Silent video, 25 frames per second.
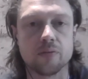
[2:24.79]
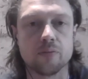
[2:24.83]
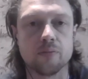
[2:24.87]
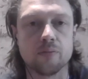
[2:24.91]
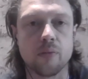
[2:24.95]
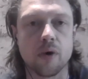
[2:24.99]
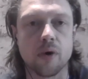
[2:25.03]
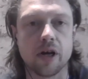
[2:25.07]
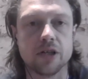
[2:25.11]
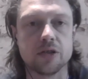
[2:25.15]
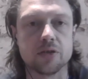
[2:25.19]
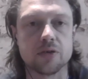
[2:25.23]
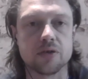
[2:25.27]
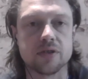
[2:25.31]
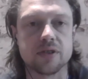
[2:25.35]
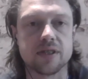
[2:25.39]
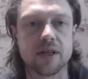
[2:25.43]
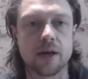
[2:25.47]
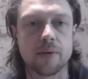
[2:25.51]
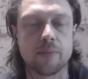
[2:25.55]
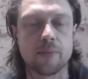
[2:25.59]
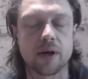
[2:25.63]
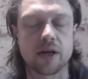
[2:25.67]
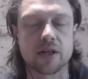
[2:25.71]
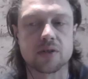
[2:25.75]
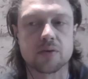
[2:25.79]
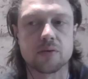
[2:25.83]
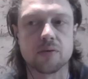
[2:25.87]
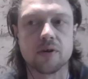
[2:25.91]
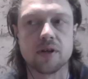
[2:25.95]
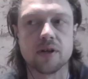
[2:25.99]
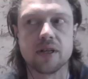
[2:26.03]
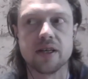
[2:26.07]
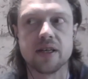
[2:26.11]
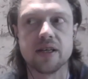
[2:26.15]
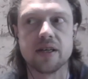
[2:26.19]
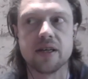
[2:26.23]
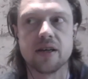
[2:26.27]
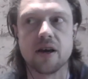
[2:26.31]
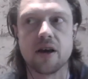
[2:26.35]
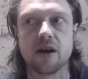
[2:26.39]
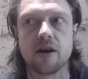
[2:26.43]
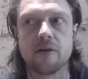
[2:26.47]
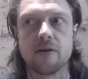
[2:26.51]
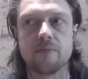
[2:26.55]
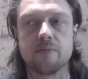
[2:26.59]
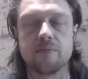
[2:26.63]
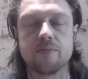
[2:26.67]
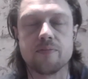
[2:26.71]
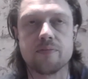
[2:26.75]
my injury setbacks
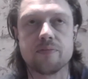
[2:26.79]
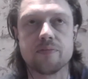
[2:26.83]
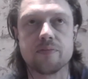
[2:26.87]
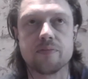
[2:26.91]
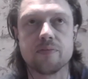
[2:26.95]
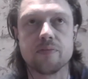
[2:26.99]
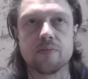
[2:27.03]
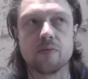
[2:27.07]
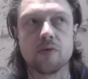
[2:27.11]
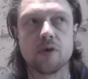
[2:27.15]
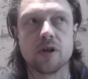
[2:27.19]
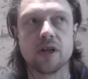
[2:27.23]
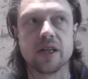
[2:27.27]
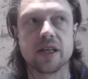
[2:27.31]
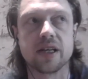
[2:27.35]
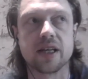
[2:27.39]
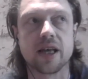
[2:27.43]
really